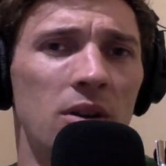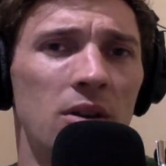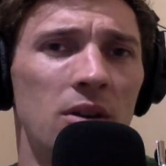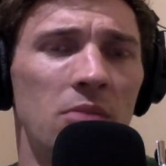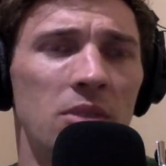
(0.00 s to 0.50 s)

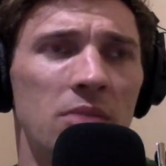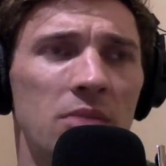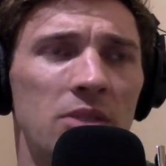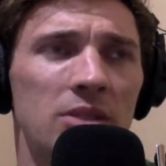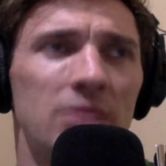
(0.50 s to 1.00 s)
because I'm actually
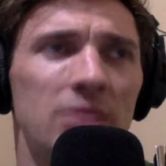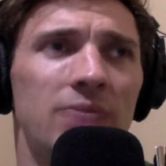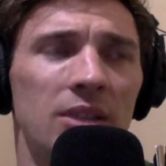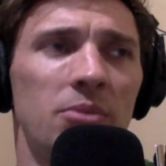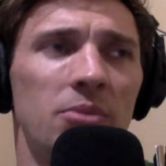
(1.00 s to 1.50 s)

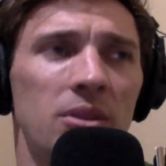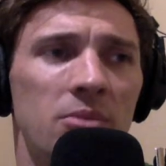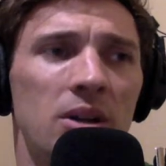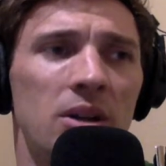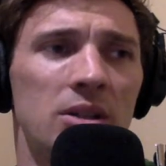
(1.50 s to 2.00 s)
developing the
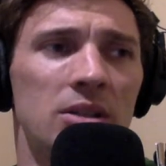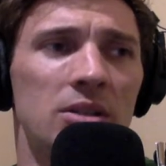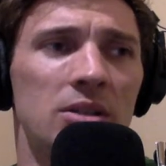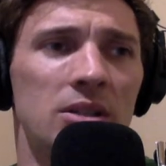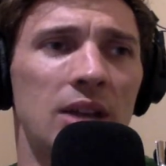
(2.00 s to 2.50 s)
process to
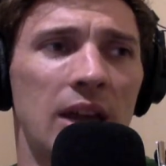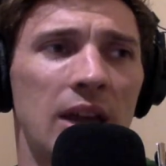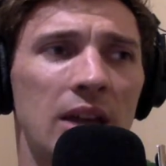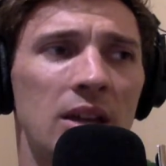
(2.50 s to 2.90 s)
say, hey,